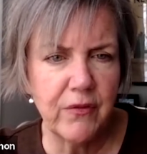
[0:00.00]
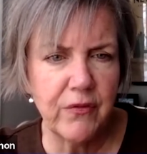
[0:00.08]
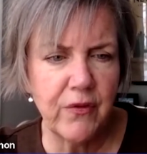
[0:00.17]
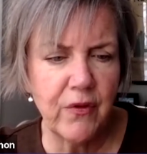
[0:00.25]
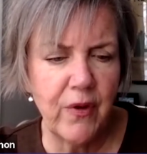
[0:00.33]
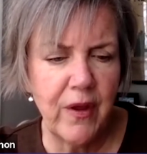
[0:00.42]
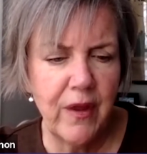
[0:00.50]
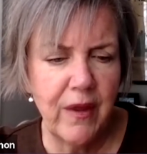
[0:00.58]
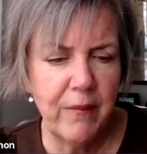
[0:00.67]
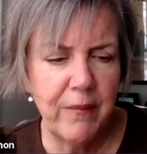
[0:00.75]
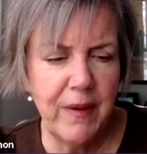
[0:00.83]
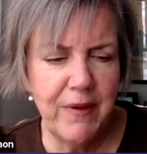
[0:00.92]
So
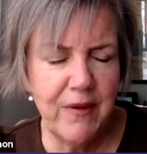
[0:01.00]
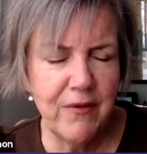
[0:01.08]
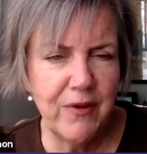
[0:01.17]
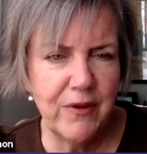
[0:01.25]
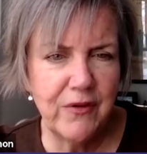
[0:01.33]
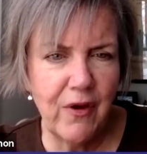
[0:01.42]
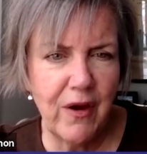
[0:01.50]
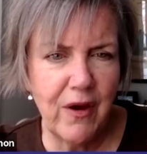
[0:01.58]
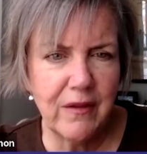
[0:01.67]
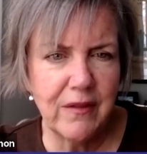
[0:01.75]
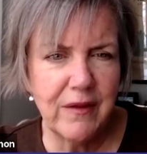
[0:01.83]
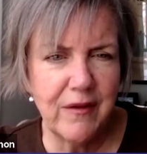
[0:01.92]
maybe you could talk
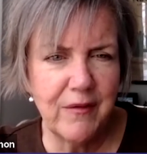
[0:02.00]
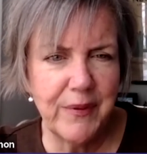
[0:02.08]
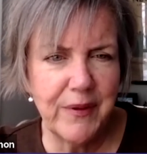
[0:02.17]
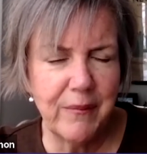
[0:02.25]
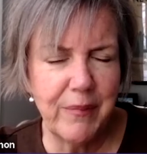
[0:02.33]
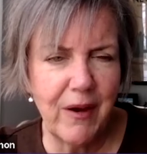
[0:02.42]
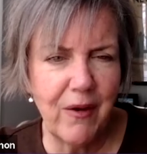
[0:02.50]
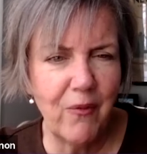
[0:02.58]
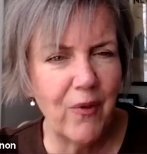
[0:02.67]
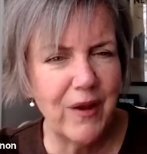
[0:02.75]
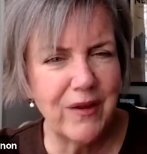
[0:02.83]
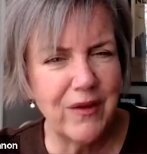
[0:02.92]
a little bit about
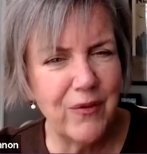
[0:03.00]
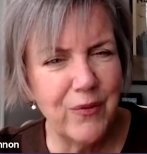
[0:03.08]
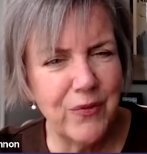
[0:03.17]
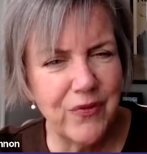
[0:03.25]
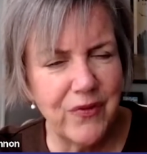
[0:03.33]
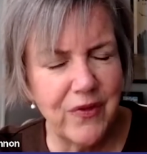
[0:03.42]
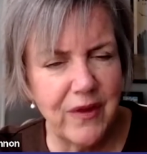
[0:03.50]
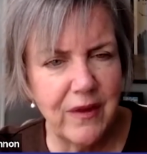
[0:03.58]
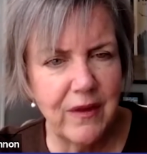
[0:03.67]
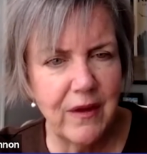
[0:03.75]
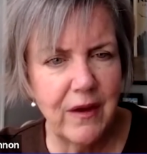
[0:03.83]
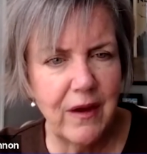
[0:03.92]
what you see